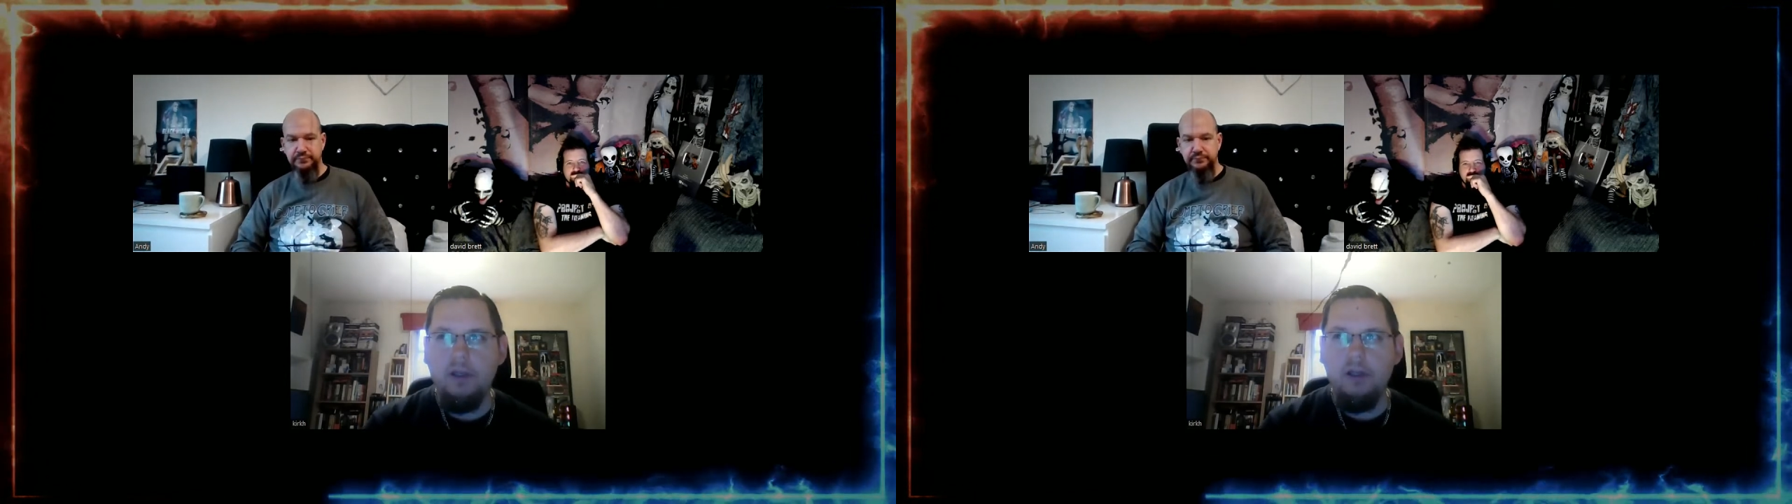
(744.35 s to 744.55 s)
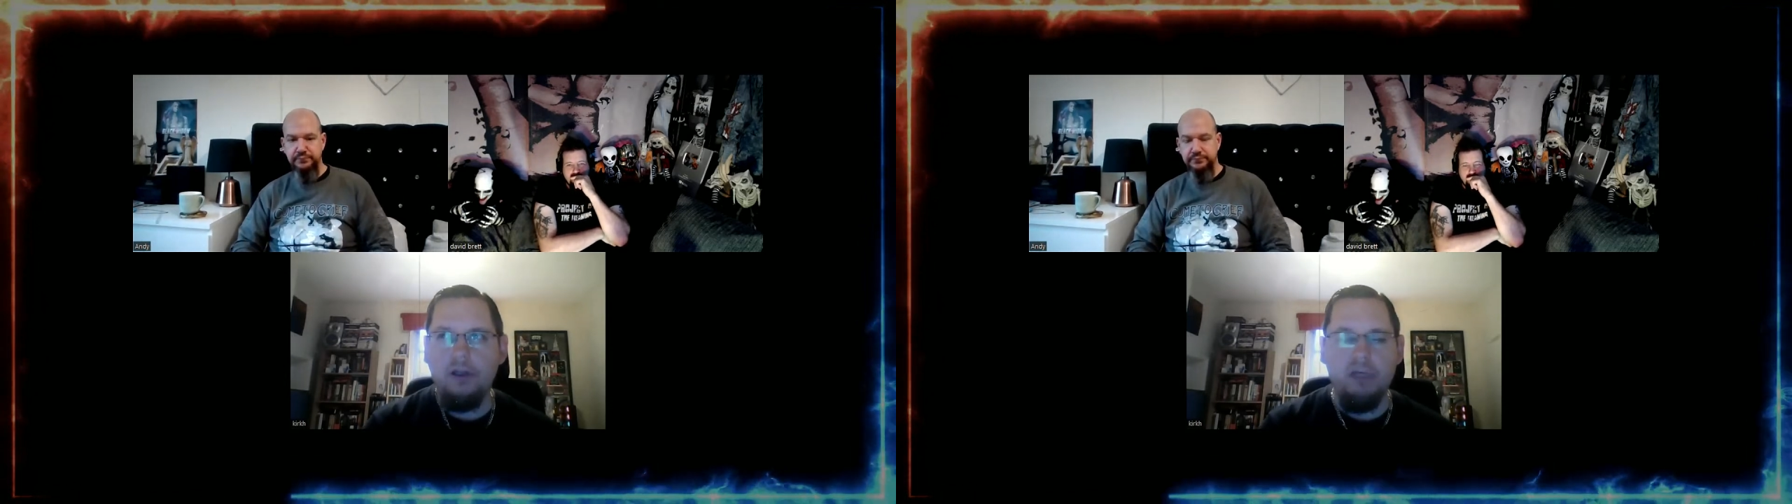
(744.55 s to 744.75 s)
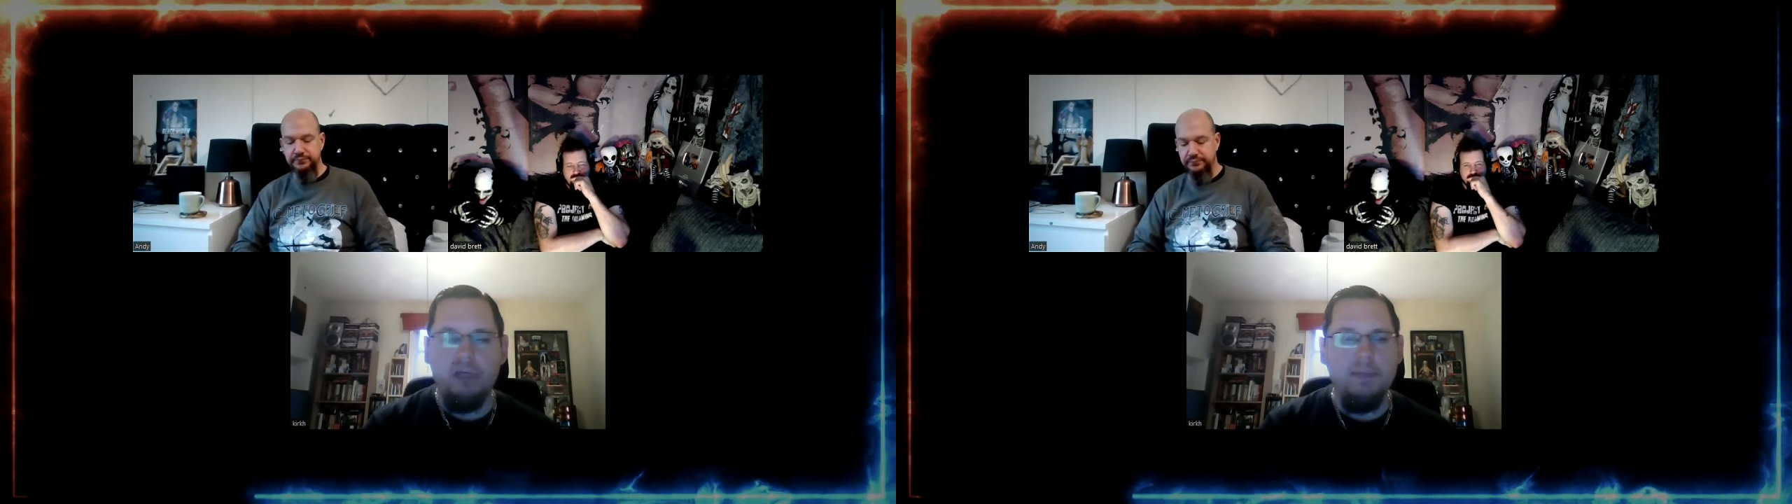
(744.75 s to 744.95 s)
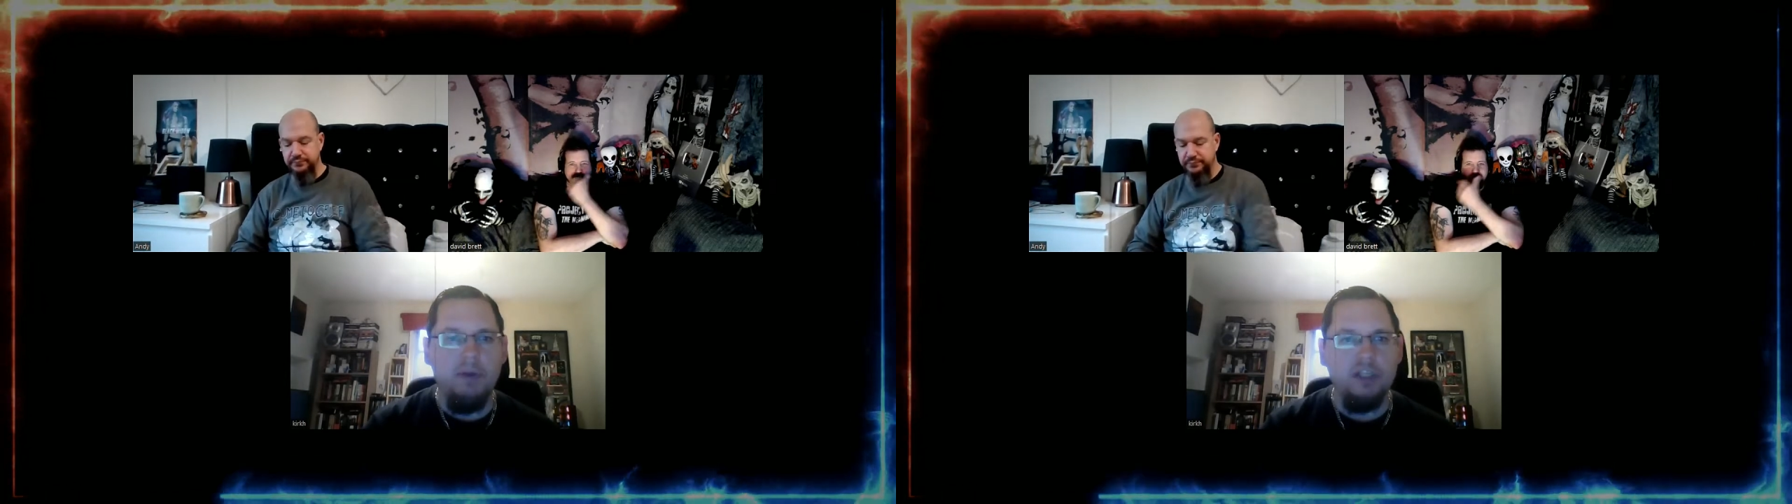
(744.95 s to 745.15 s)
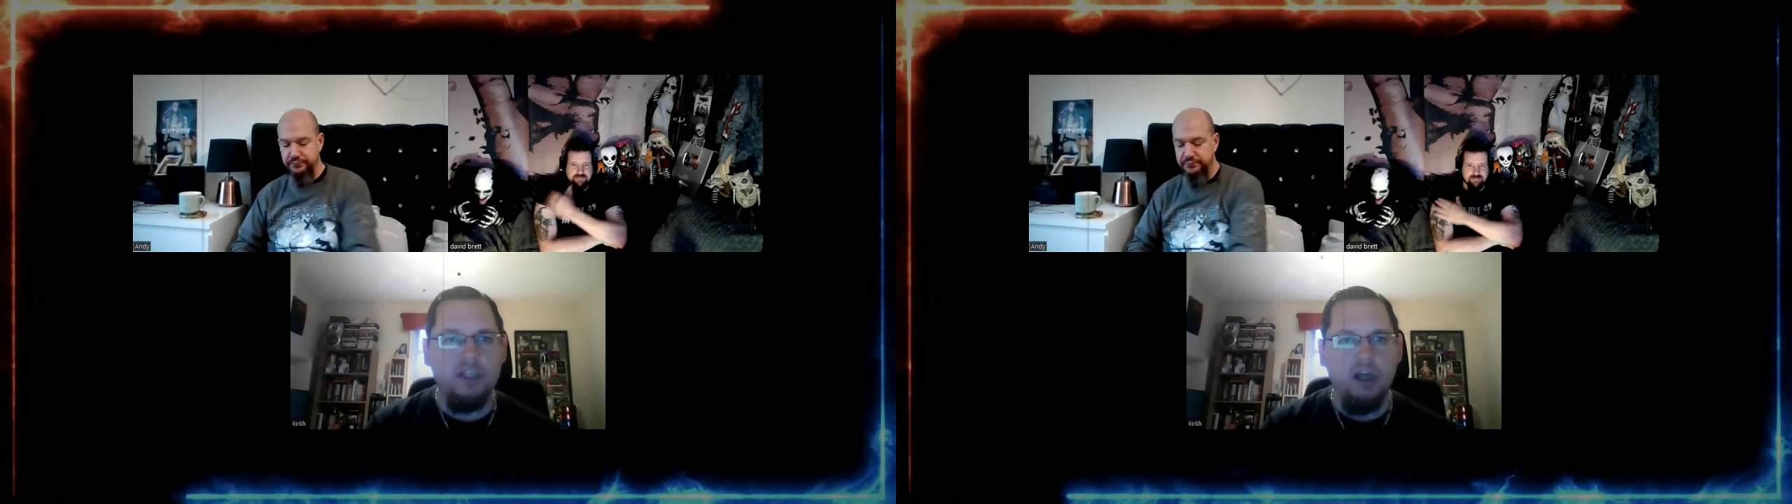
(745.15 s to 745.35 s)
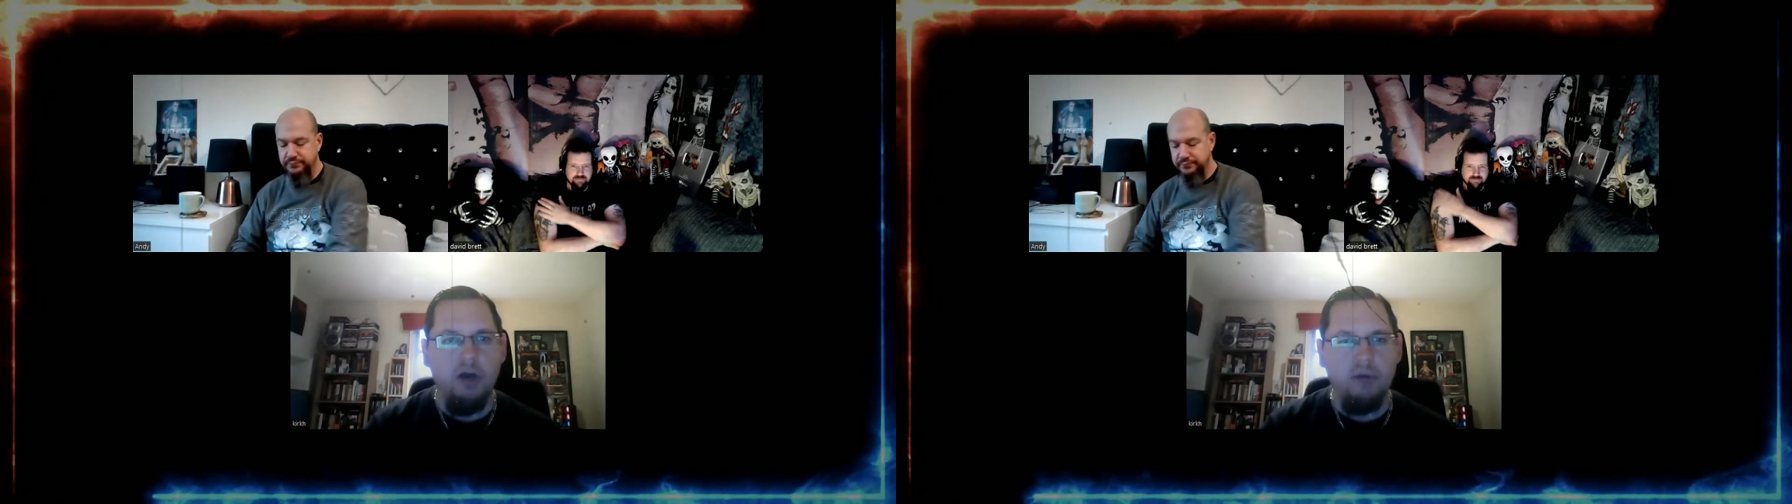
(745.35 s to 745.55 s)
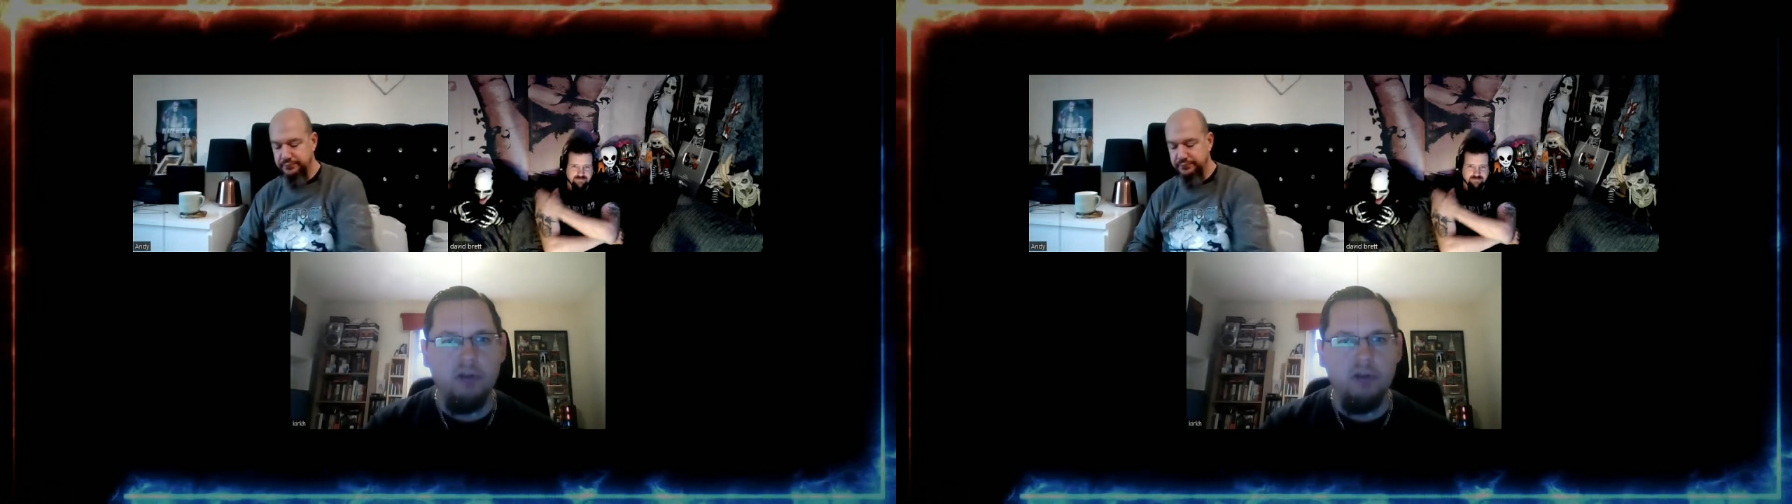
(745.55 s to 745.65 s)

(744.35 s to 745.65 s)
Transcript: 3 months ago, and that